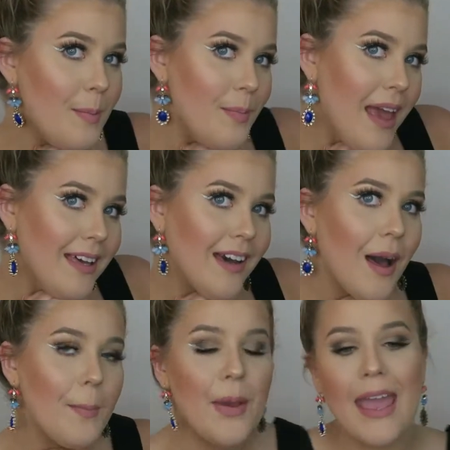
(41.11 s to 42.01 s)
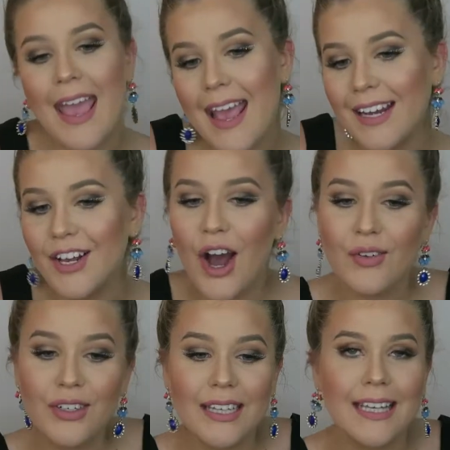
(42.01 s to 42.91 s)
makeup and
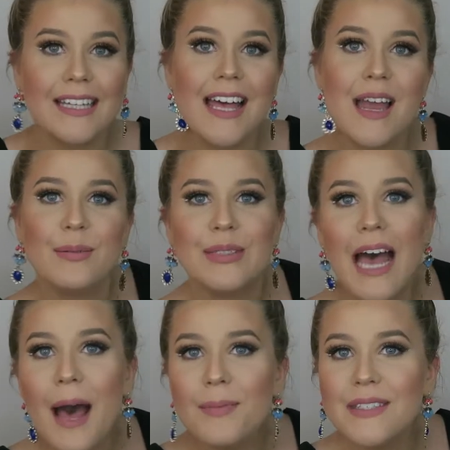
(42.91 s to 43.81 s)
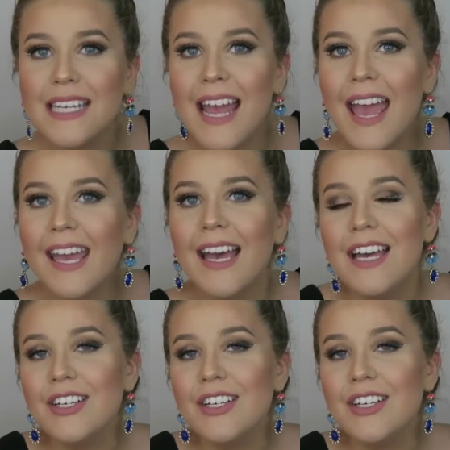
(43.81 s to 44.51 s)
got really glammed up today.